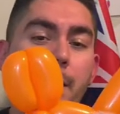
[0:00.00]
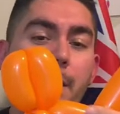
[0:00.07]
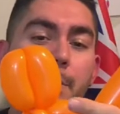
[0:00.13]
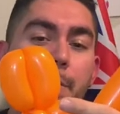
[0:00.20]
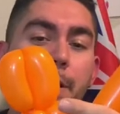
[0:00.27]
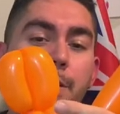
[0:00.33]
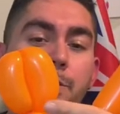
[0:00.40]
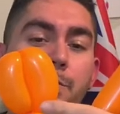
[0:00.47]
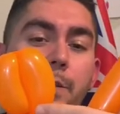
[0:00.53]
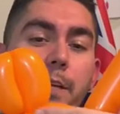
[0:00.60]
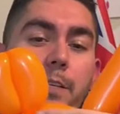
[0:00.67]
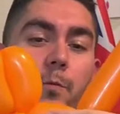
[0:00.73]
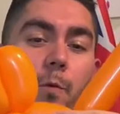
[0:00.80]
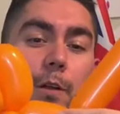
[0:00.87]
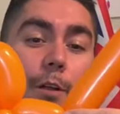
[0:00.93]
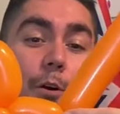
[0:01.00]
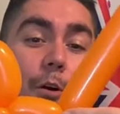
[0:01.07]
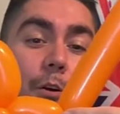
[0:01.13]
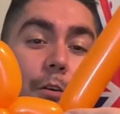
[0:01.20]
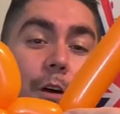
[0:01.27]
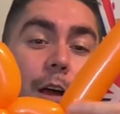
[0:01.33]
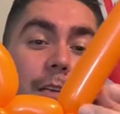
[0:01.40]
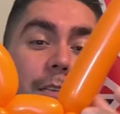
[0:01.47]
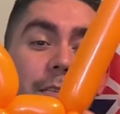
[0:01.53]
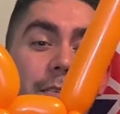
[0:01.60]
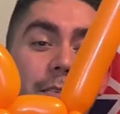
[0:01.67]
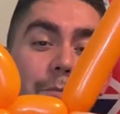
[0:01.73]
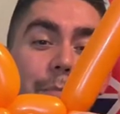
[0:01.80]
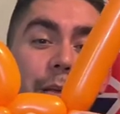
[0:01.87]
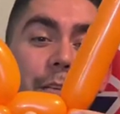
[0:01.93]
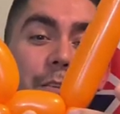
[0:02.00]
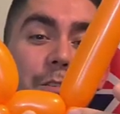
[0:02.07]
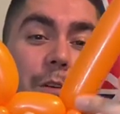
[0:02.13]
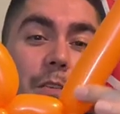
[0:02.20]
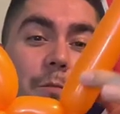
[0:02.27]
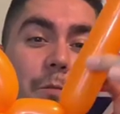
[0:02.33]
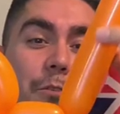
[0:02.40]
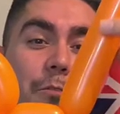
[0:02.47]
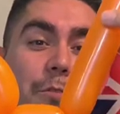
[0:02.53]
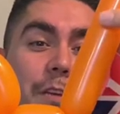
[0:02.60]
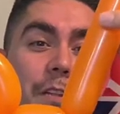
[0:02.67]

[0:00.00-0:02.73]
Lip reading: pinch twist, and we're gonna go across, pinch twist, and we're gonna do another